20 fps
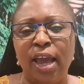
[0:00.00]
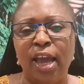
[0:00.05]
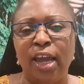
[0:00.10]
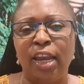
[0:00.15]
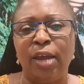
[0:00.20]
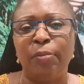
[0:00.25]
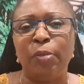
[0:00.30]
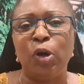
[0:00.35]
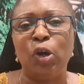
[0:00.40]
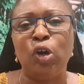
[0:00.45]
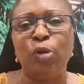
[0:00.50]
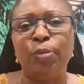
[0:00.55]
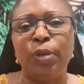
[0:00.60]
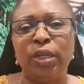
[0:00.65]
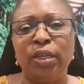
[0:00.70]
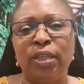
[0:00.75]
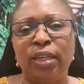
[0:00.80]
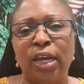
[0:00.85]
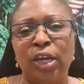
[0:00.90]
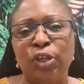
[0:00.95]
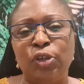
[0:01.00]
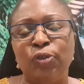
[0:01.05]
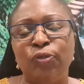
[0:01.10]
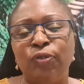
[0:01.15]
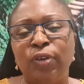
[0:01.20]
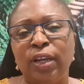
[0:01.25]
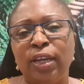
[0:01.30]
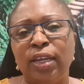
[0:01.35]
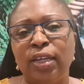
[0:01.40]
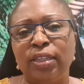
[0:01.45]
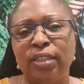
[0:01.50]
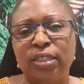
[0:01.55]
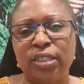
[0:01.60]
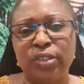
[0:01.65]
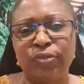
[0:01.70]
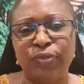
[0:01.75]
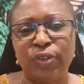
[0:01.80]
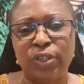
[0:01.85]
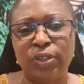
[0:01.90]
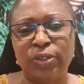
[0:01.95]
And I'm hoping that you've clicked
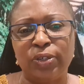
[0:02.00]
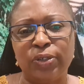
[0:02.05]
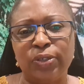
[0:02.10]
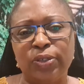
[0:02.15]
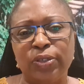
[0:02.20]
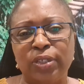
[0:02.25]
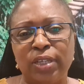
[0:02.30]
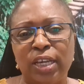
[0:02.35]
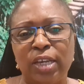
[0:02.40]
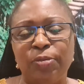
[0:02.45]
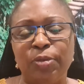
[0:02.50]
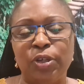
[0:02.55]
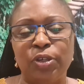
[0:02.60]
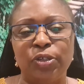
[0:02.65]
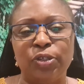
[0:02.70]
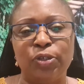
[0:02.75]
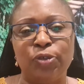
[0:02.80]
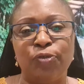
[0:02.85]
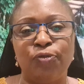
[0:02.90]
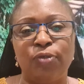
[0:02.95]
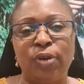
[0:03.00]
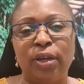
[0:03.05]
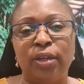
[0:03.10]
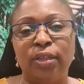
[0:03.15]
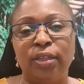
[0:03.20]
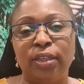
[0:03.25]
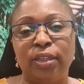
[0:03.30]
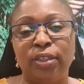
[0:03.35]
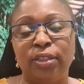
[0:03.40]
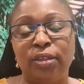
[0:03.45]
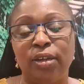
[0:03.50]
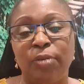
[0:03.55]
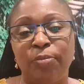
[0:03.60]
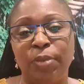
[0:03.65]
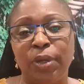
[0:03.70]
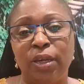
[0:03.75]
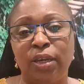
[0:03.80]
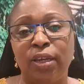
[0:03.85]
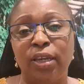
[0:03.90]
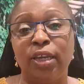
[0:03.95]
this video today because you find the
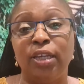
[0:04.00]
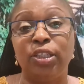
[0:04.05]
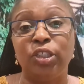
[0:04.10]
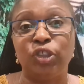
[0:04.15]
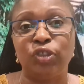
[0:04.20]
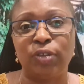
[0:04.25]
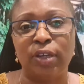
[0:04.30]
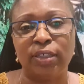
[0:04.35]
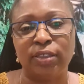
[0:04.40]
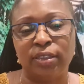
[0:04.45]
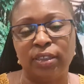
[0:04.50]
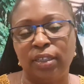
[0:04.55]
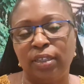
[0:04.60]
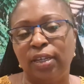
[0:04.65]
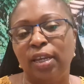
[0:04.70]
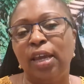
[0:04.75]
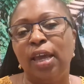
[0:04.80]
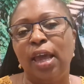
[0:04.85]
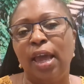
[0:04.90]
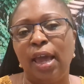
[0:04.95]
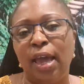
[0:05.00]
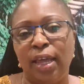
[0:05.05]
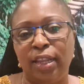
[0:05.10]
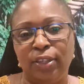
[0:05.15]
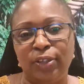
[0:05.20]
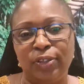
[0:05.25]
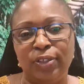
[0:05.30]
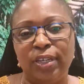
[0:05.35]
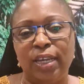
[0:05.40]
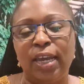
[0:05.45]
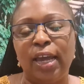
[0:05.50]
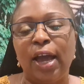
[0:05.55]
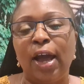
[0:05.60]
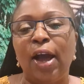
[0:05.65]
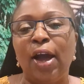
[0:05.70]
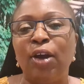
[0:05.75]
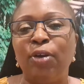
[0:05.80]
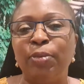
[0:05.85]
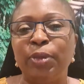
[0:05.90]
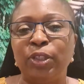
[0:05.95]
topic interesting. And today
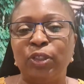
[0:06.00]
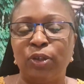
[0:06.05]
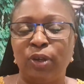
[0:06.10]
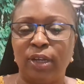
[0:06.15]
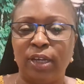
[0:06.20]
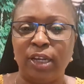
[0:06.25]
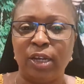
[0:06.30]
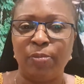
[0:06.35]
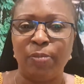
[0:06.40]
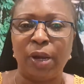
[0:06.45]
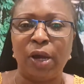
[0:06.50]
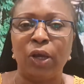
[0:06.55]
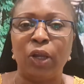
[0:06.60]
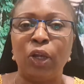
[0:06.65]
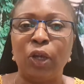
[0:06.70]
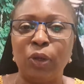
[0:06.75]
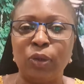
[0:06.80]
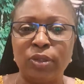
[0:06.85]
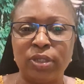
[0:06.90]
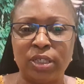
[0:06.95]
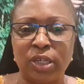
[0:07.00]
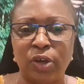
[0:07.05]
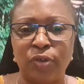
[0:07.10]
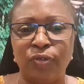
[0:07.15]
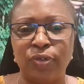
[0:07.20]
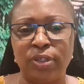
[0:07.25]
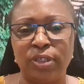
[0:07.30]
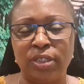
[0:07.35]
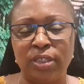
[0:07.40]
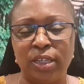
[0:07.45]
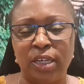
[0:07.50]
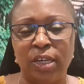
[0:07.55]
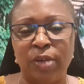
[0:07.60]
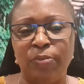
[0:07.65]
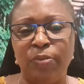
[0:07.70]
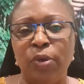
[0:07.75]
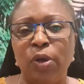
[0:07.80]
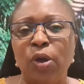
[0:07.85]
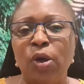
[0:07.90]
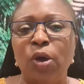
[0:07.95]
I'll be talking about low
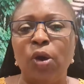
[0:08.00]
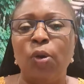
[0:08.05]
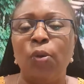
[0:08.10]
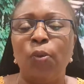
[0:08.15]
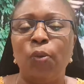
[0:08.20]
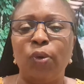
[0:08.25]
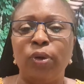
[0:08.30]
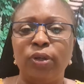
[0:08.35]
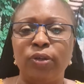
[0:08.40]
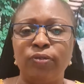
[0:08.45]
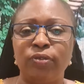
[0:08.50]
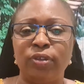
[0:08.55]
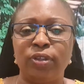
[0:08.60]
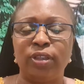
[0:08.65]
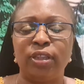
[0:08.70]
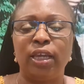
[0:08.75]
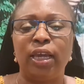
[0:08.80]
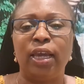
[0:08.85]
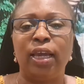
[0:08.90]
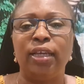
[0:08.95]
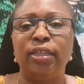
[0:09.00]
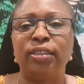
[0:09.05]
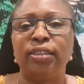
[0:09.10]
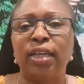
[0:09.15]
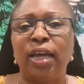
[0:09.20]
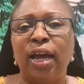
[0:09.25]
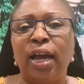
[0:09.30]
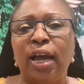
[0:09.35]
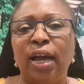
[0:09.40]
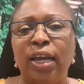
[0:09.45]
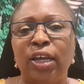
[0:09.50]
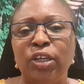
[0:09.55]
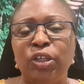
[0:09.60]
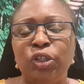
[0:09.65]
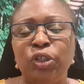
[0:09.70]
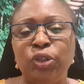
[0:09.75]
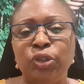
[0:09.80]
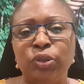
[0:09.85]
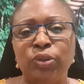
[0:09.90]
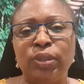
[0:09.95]
self-esteem. One of the things that I
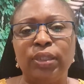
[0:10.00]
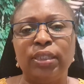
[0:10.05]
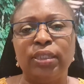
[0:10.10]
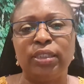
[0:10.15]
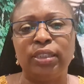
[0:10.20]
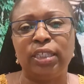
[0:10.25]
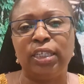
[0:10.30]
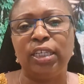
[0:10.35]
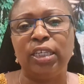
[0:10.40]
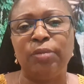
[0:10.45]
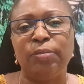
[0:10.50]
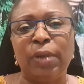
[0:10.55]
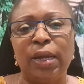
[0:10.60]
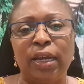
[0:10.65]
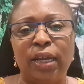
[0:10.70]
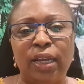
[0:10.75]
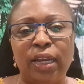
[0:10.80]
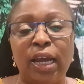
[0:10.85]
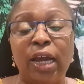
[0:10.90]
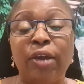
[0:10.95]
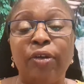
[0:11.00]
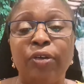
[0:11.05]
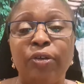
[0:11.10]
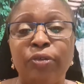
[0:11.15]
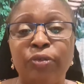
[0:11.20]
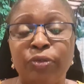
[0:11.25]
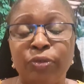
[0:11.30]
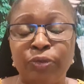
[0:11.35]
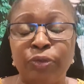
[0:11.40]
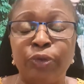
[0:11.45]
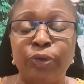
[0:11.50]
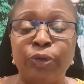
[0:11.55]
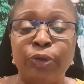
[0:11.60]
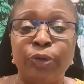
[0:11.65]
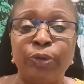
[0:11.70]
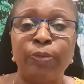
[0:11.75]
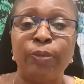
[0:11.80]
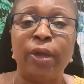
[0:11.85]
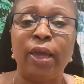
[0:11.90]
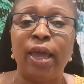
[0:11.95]
usually see in my client
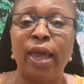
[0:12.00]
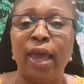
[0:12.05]
room